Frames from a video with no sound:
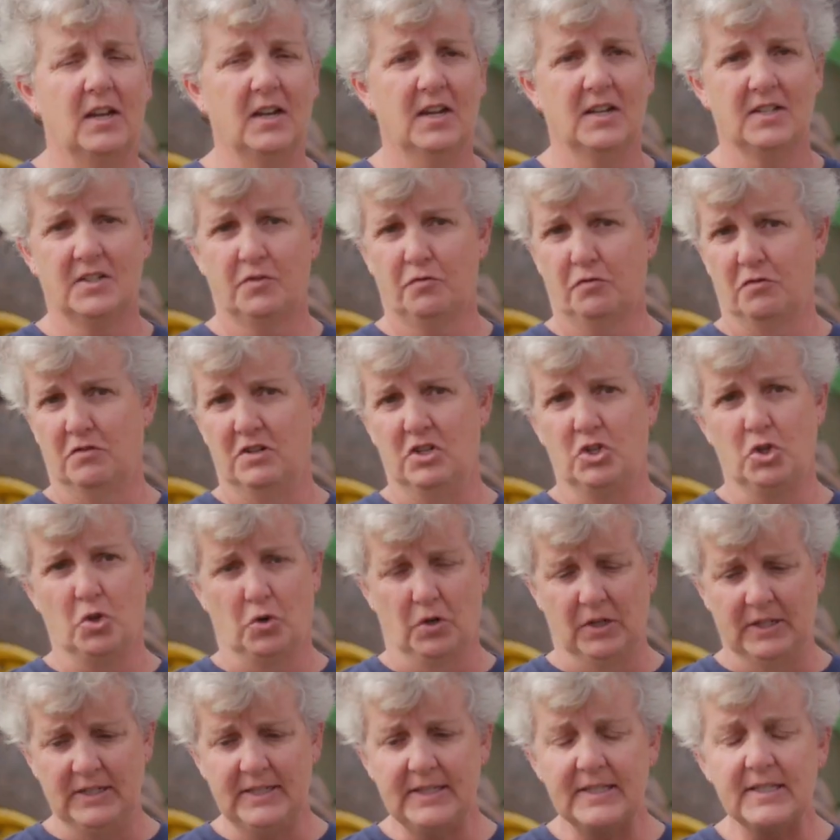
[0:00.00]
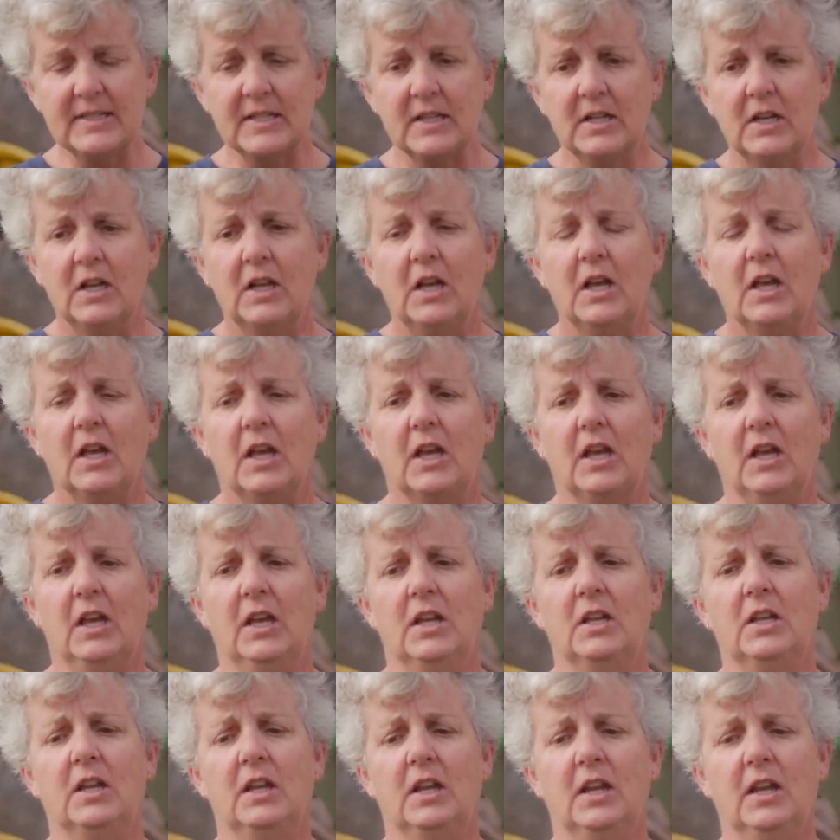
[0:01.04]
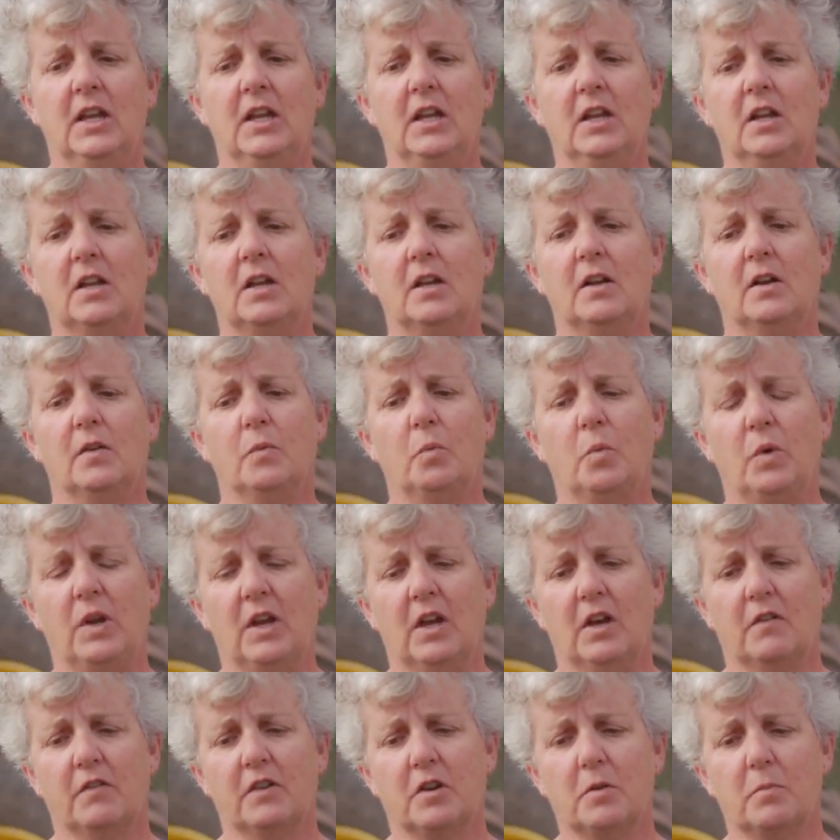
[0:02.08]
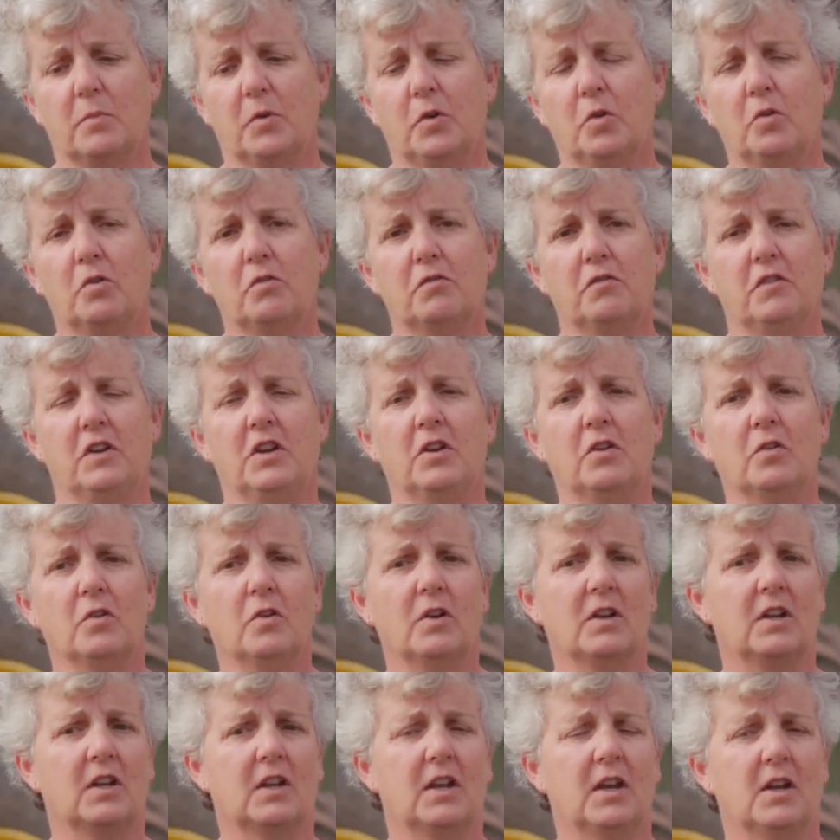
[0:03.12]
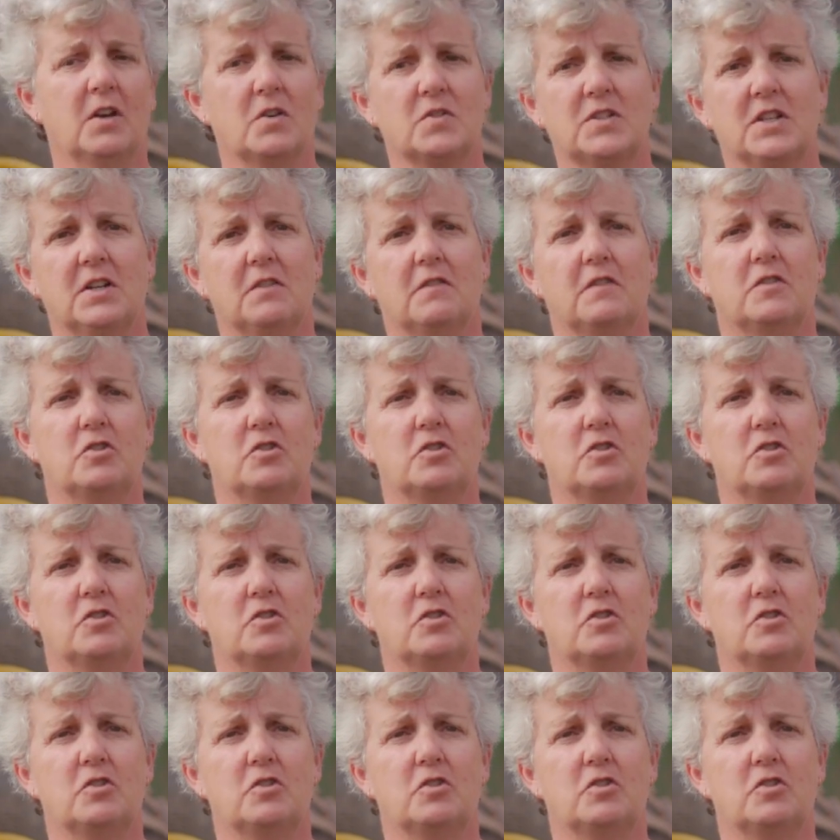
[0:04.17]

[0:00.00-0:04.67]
that's free choice. And then we have a computer feeder, and the cows have a